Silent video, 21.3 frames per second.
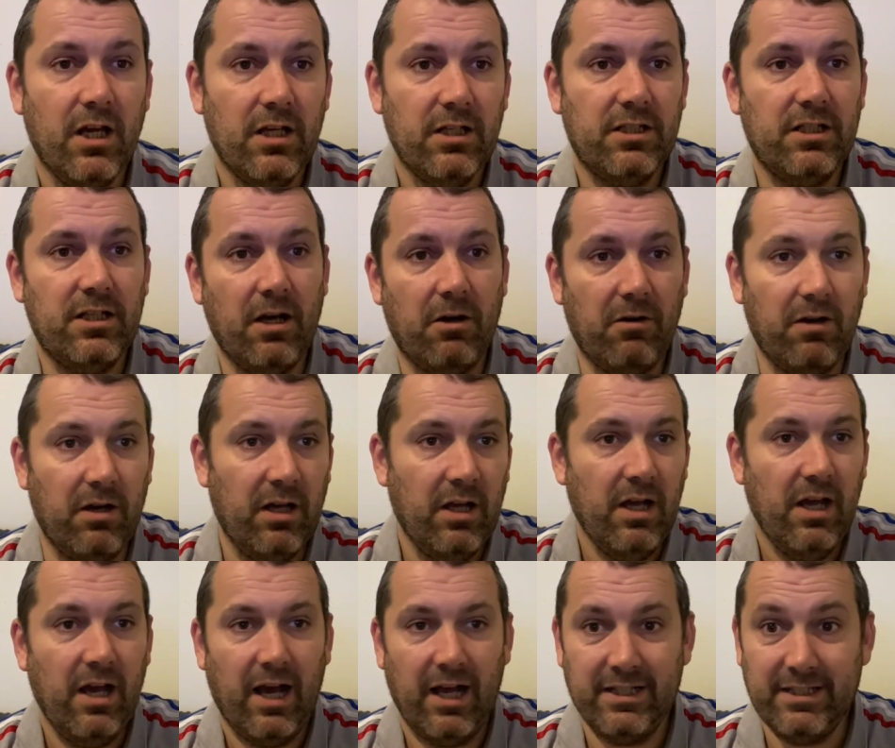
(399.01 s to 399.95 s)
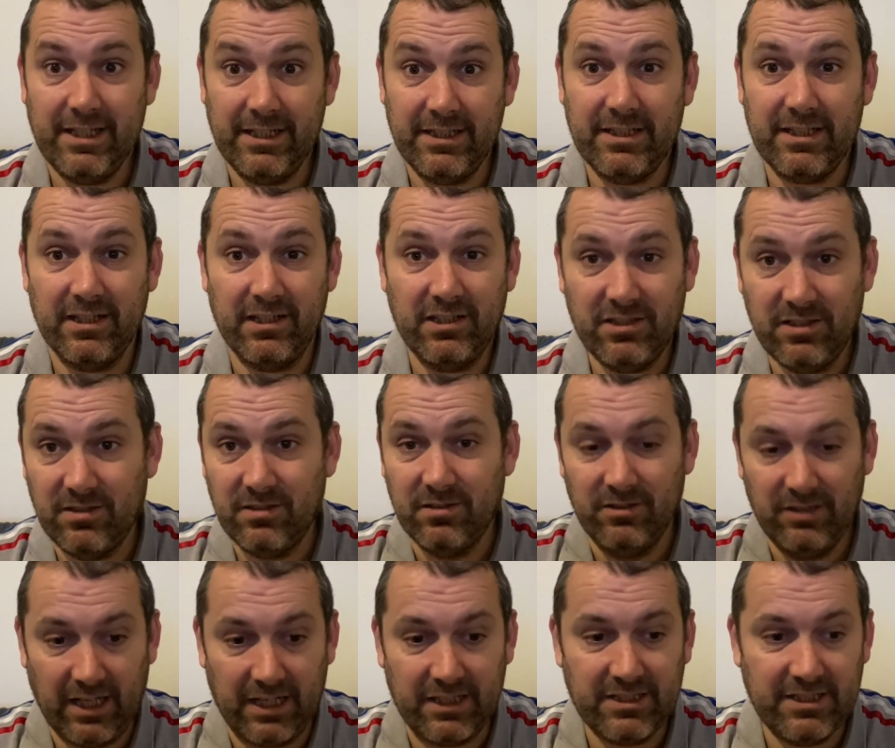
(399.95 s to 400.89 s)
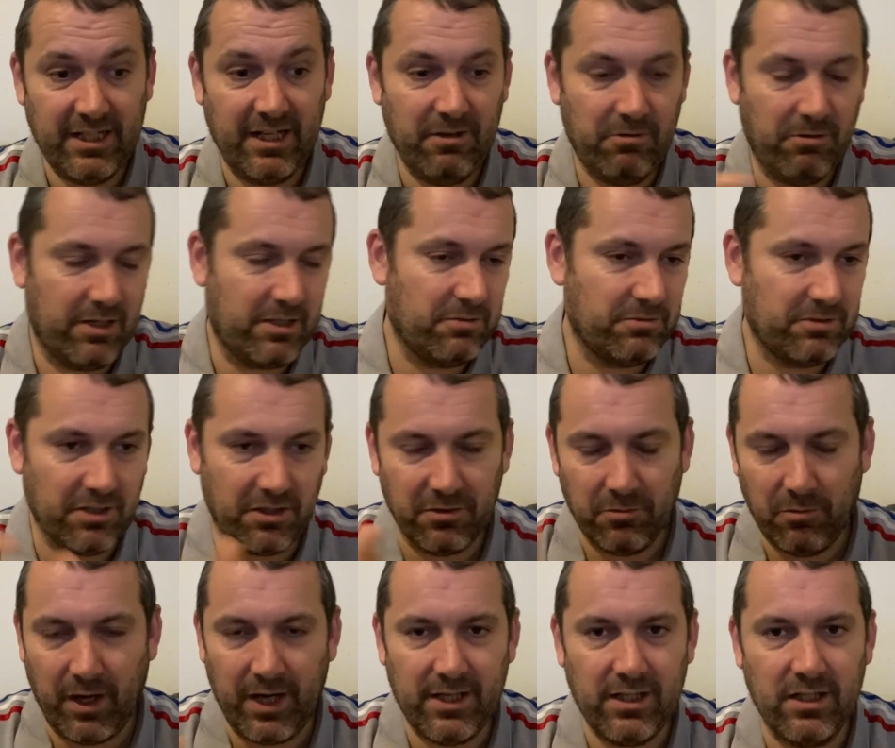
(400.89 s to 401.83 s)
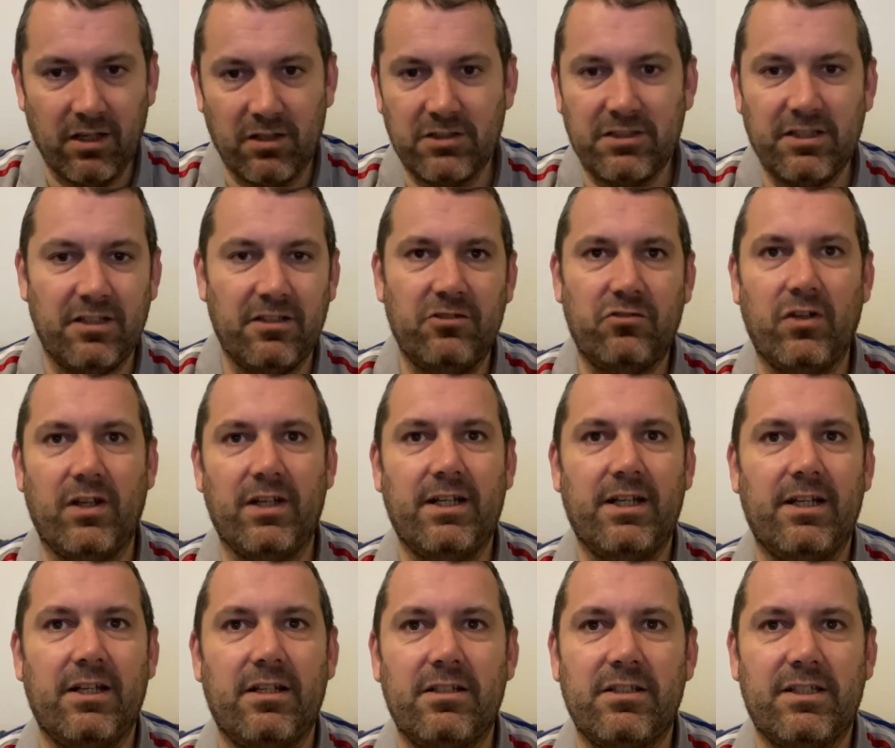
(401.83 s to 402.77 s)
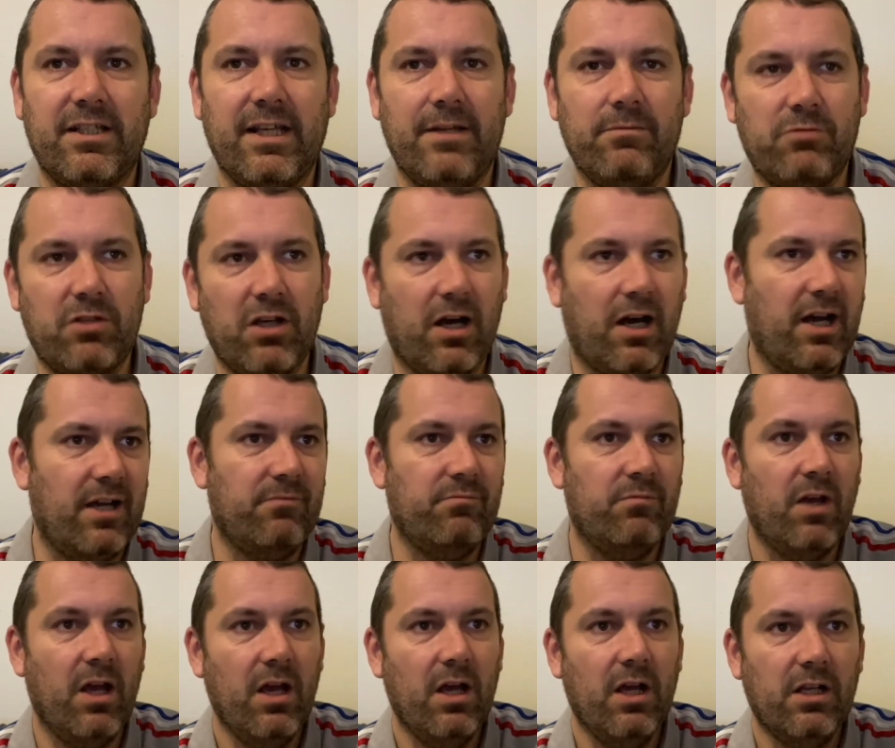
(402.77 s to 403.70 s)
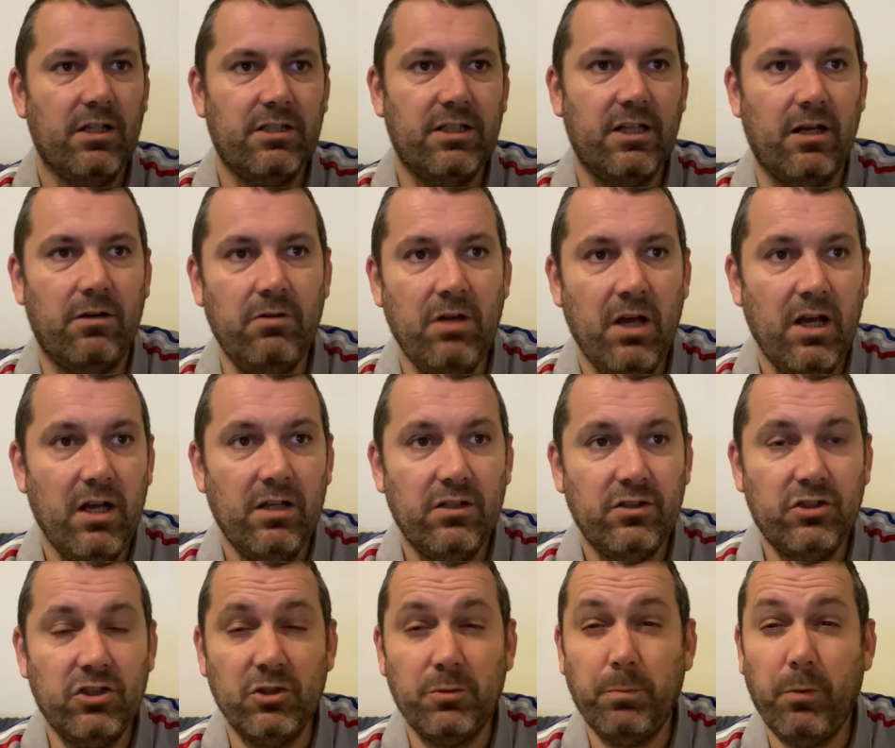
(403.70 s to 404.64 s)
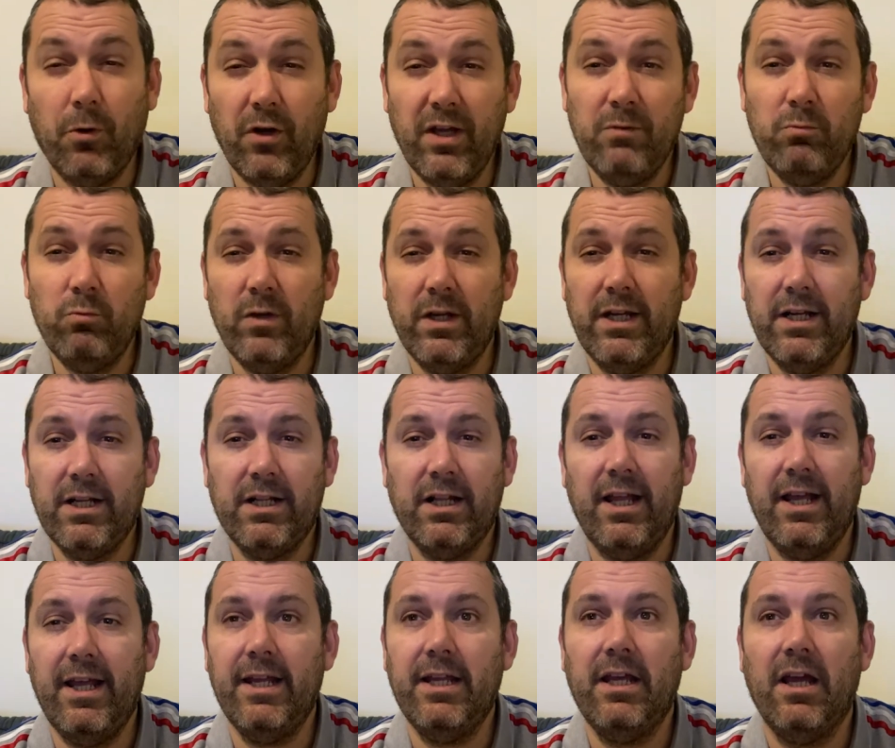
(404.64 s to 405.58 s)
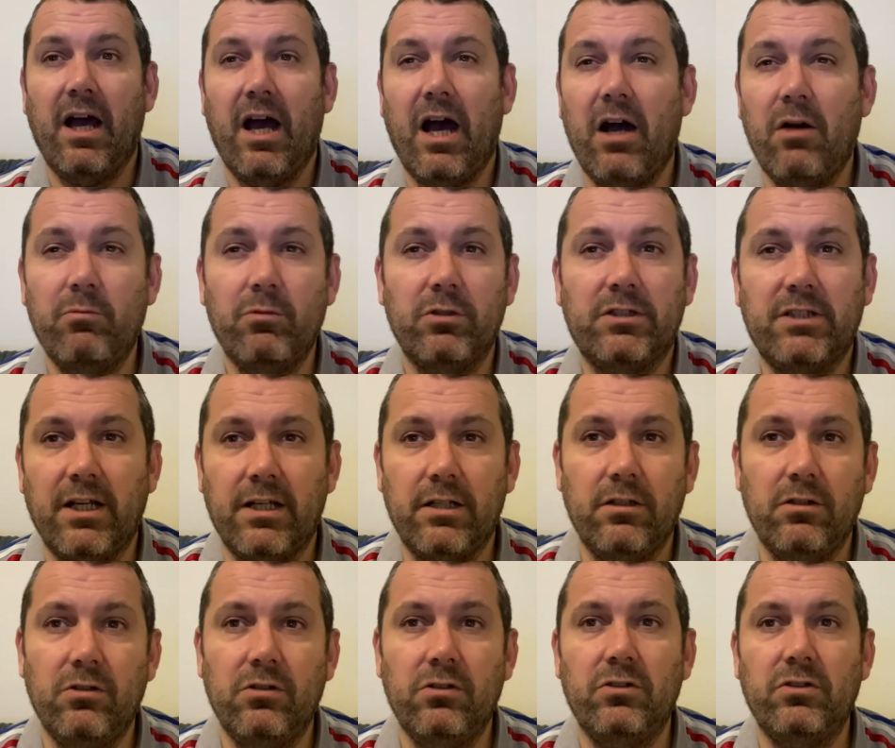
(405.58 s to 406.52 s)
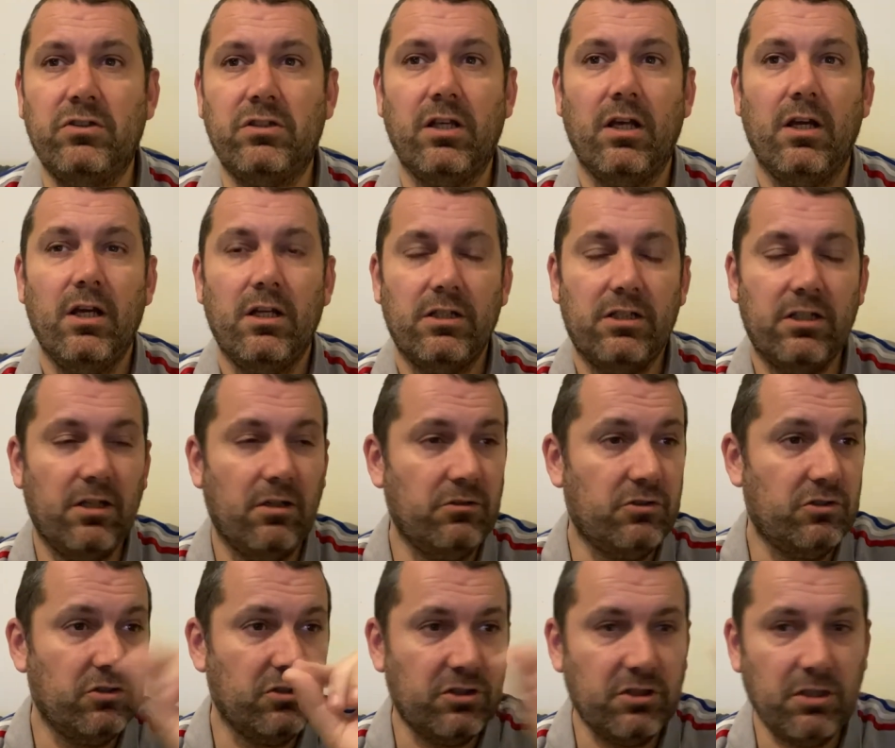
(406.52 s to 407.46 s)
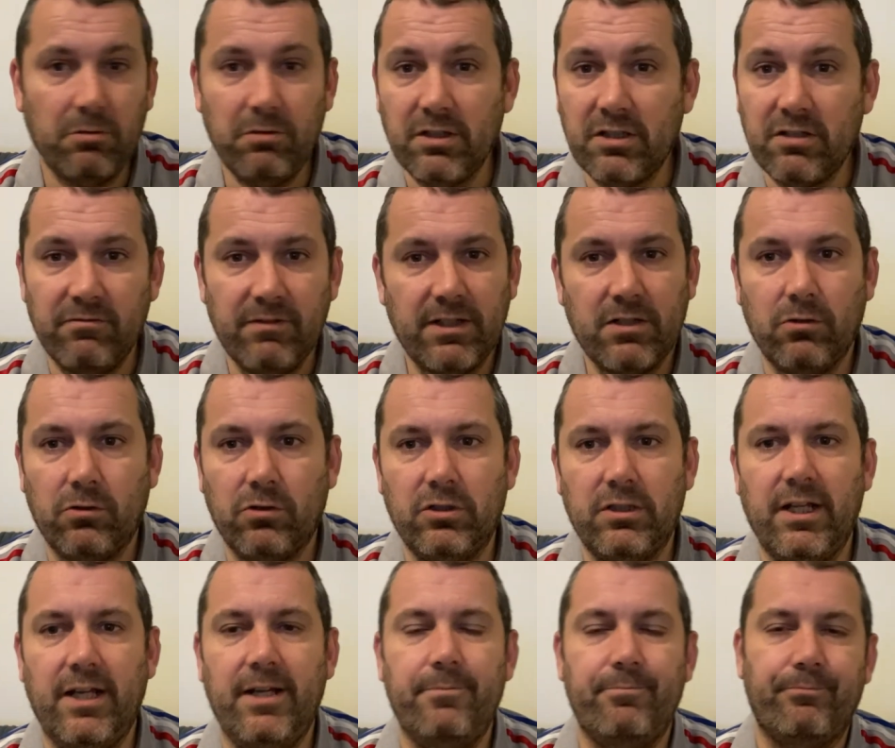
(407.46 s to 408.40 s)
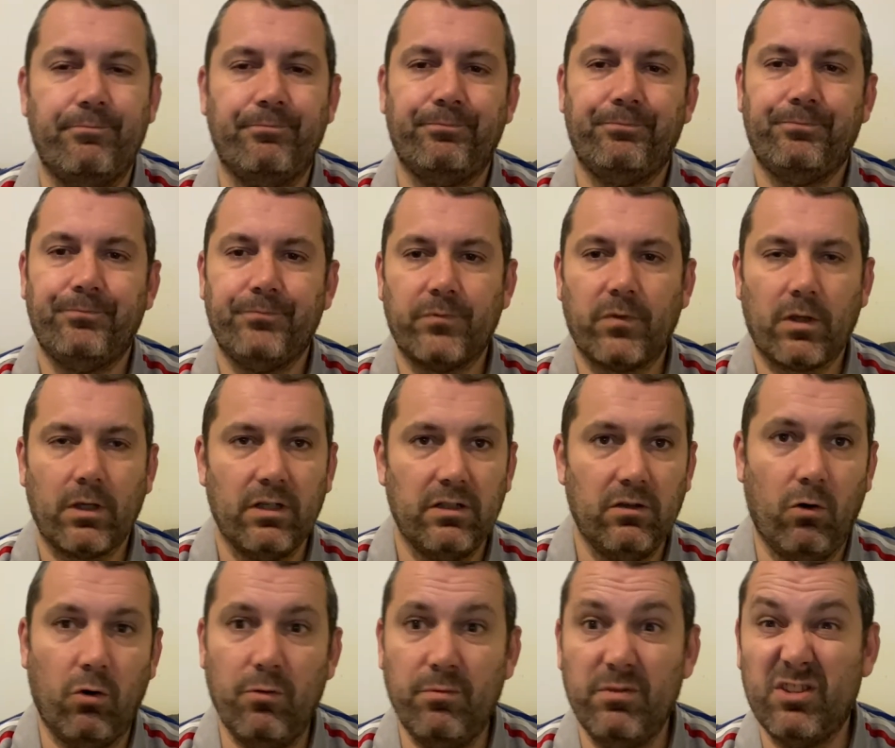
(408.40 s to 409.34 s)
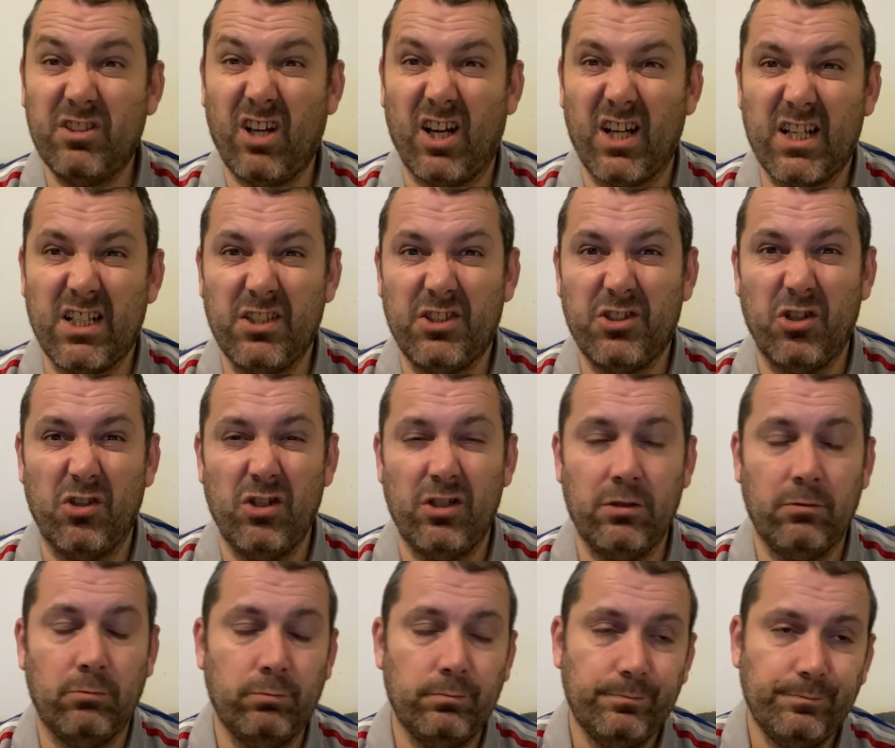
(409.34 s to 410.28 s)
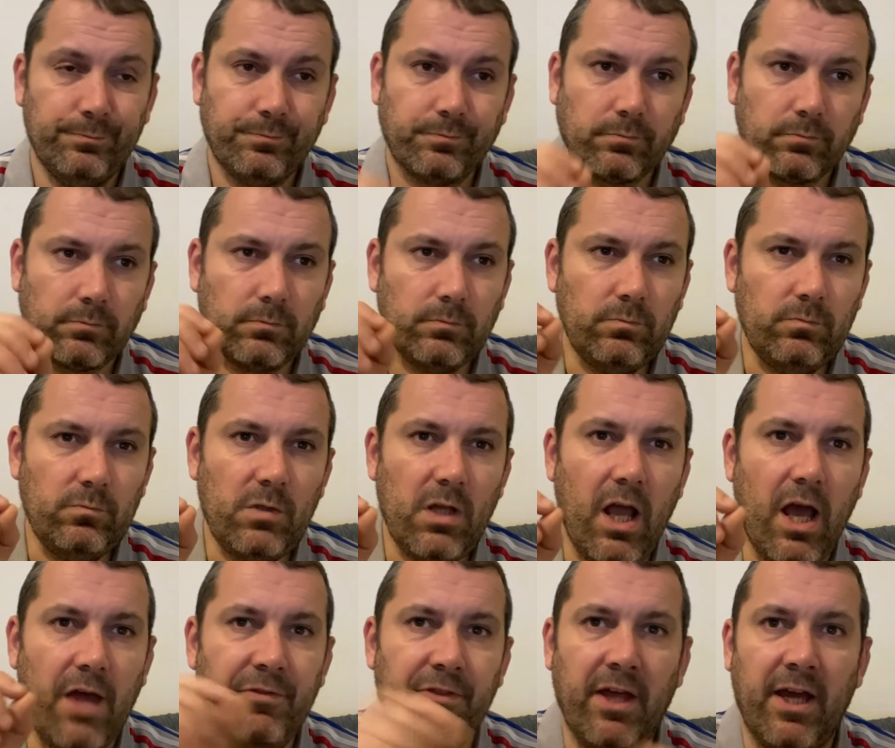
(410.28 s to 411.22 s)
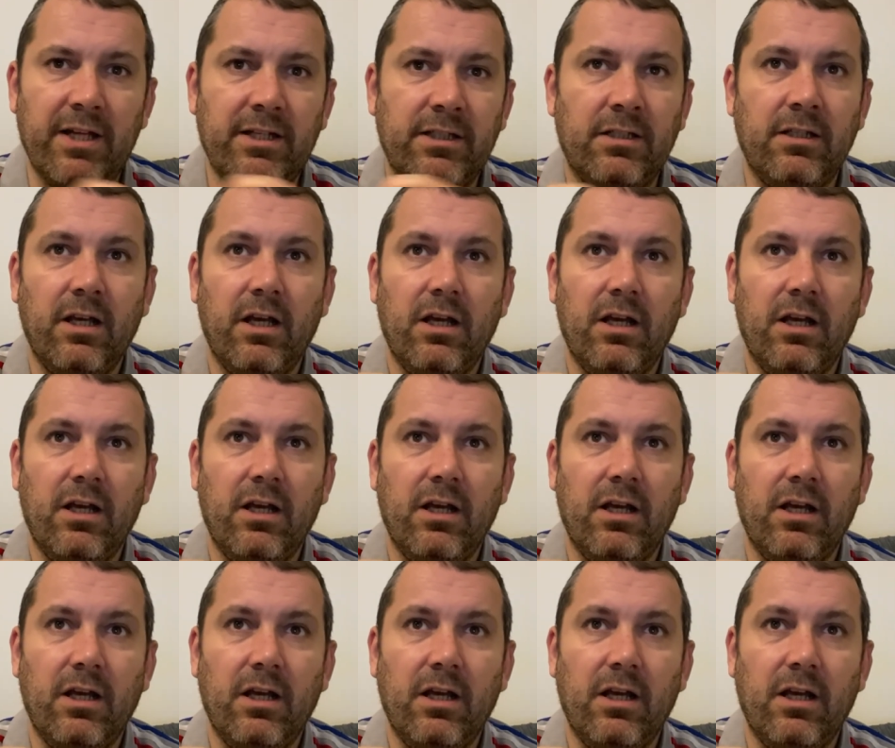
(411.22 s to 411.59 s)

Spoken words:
You know, I did this last year when I was on the weight loss and the drinking at the same time. You know, just put in weekly how much I lose, you know, just so I can record it, almost like a journal. And then